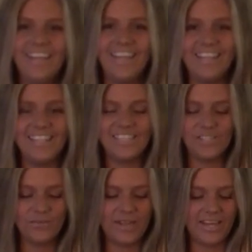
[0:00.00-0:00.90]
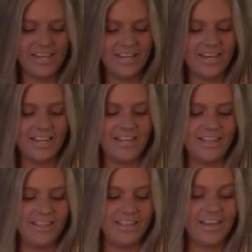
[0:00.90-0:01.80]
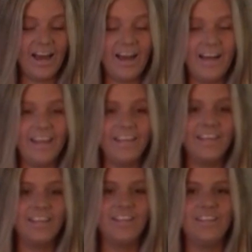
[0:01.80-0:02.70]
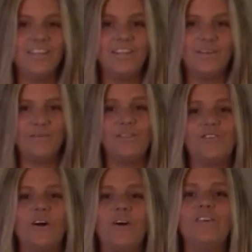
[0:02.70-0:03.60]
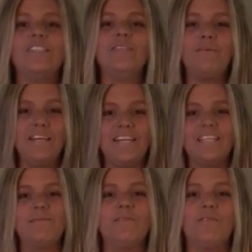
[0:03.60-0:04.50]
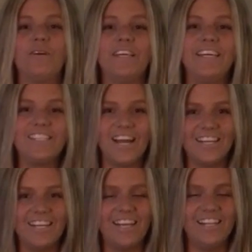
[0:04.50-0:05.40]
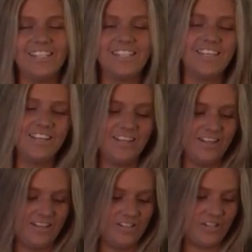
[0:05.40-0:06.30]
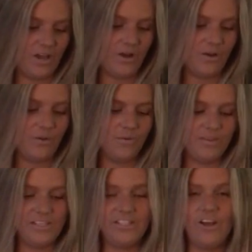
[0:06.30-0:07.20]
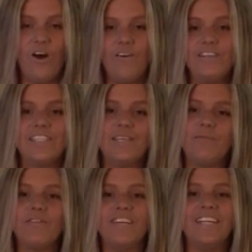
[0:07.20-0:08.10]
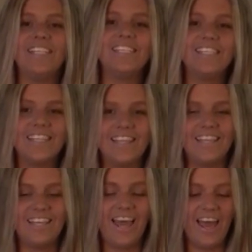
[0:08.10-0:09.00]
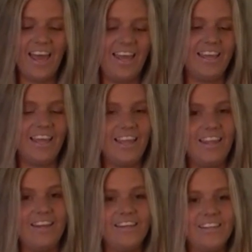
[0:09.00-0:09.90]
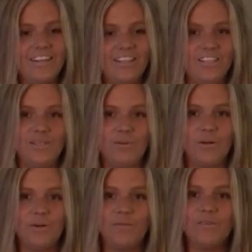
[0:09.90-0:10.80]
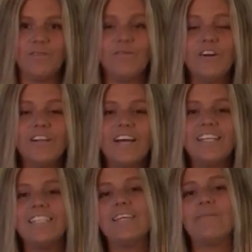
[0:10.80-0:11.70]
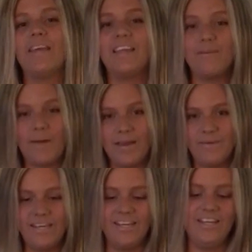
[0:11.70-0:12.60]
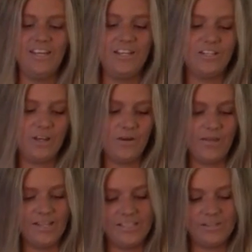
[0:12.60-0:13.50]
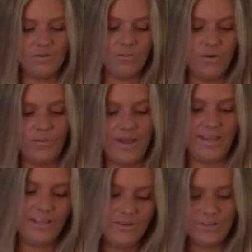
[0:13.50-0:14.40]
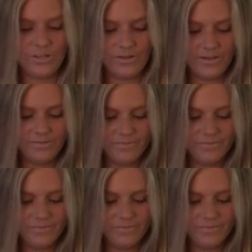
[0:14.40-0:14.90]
And this is when the guy withdraws his penis before he ejaculates. So this obviously prevents the egg and the sperm from fertilizing and making the baby. So that's one way you can do it.